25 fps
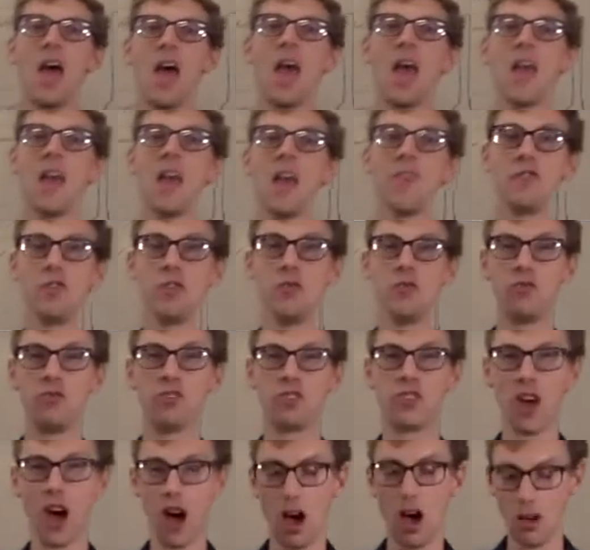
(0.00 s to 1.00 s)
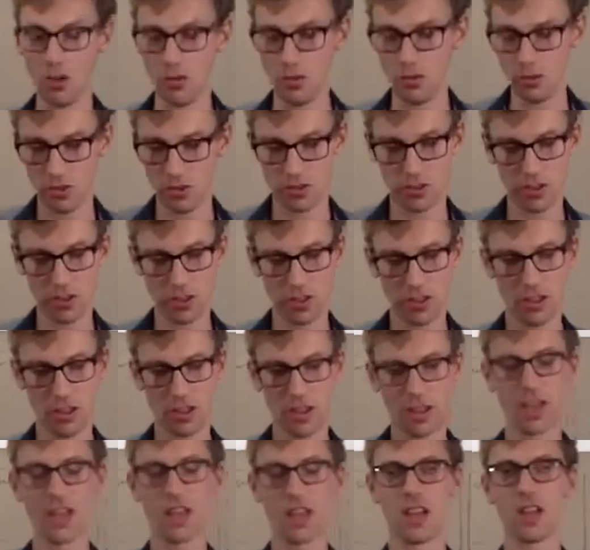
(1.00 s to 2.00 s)
If you don't,
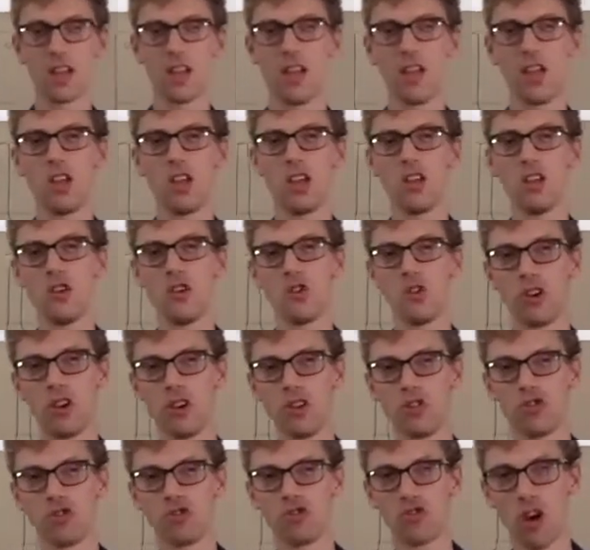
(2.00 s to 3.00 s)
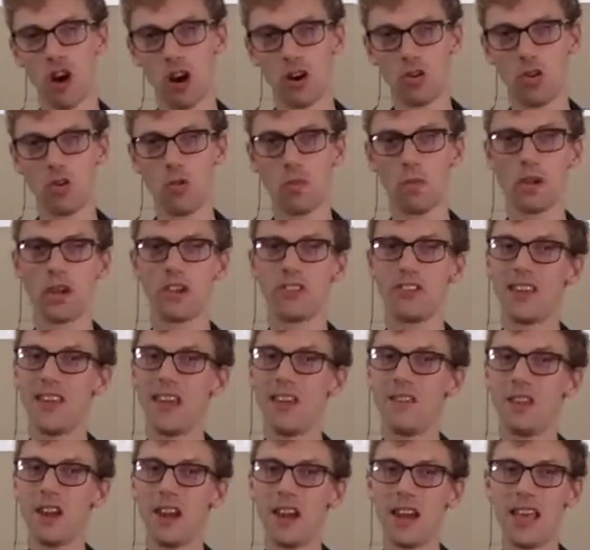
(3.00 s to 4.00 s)
you're going to struggle, because
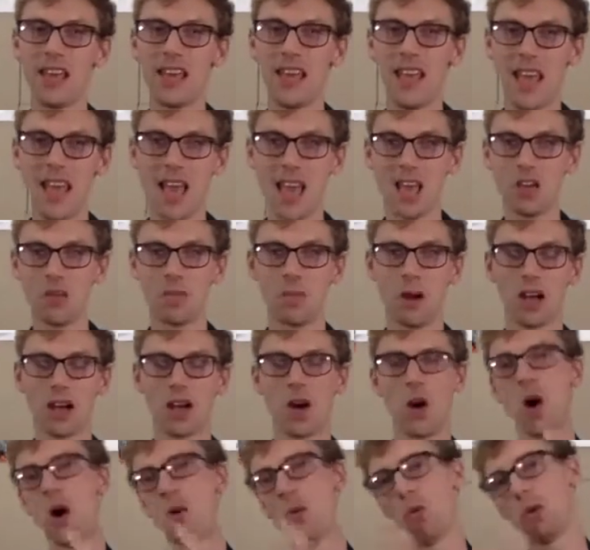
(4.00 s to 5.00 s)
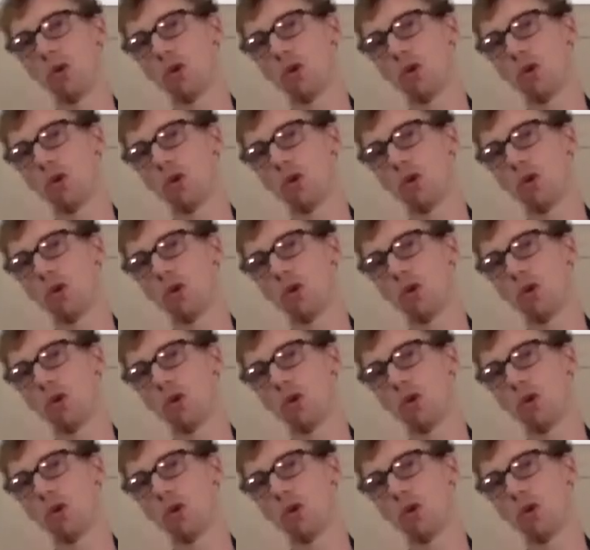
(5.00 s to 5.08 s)
even in a year you might go, oh, I want